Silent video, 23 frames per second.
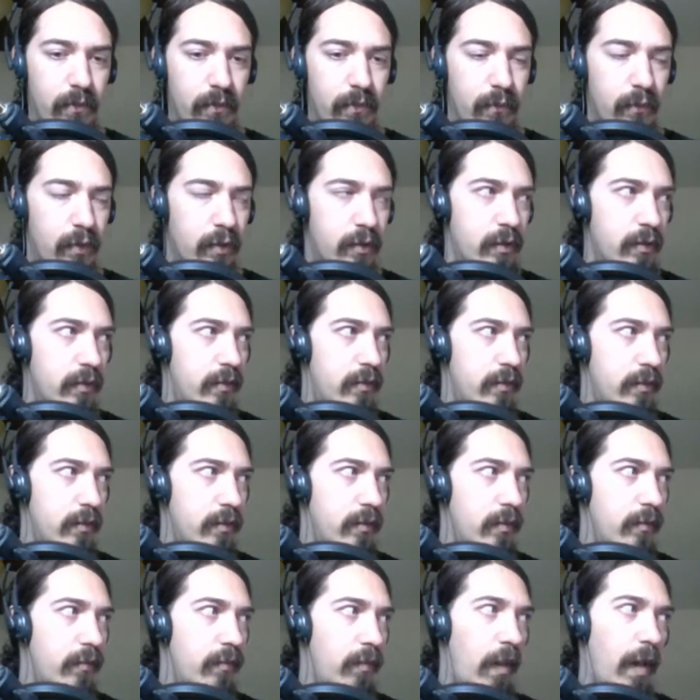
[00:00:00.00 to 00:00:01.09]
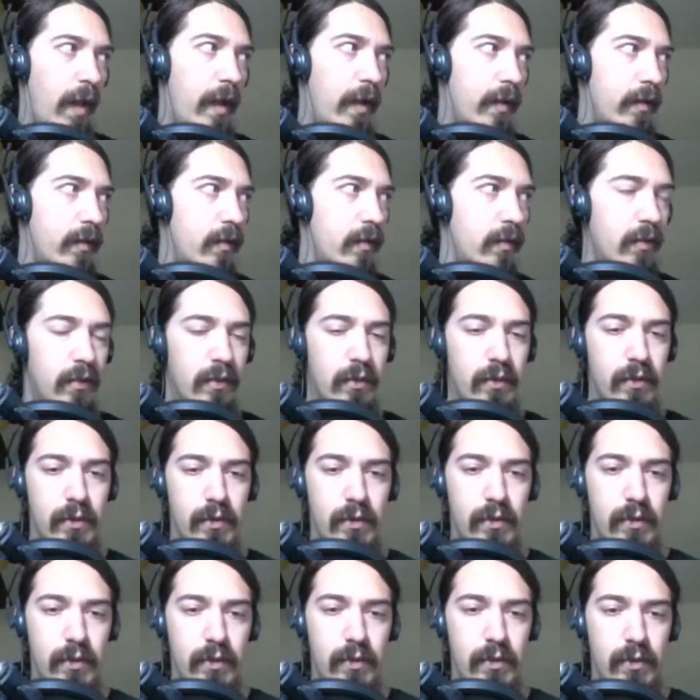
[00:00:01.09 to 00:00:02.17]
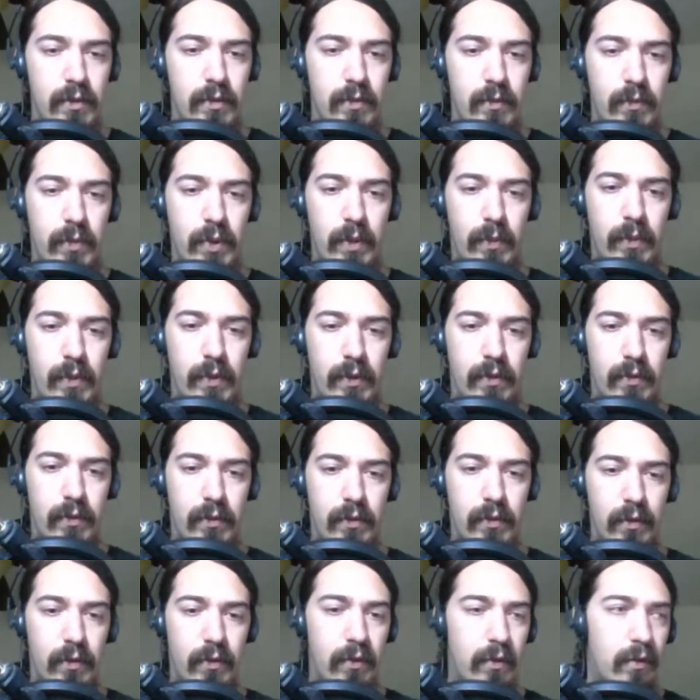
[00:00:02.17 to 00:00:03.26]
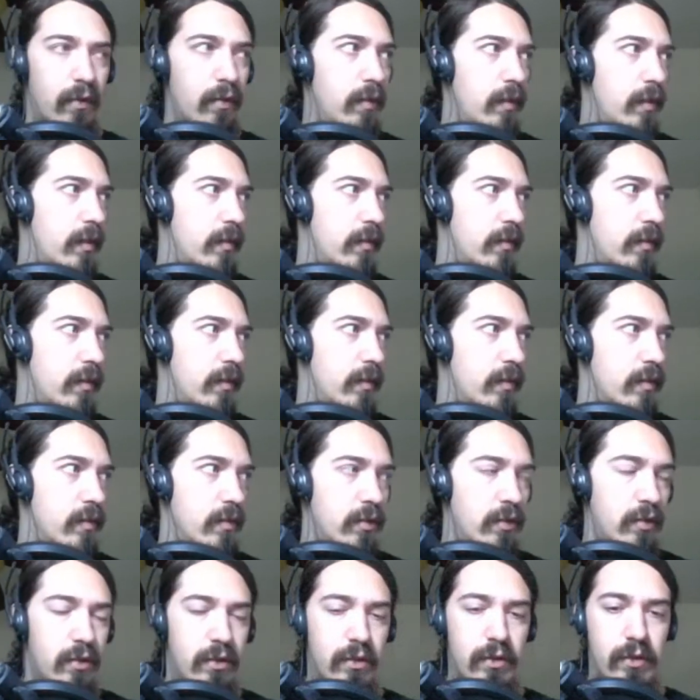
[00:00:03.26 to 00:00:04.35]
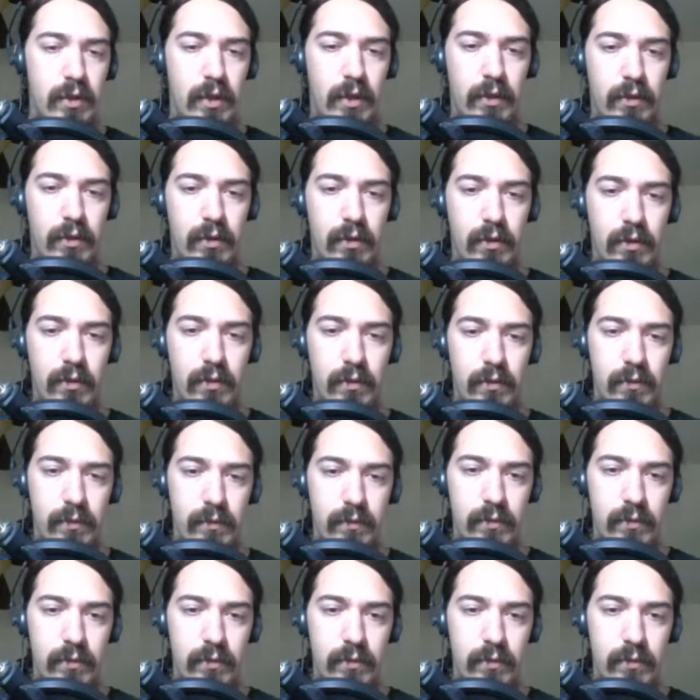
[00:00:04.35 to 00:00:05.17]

which is just a flag, pip install, and then Django,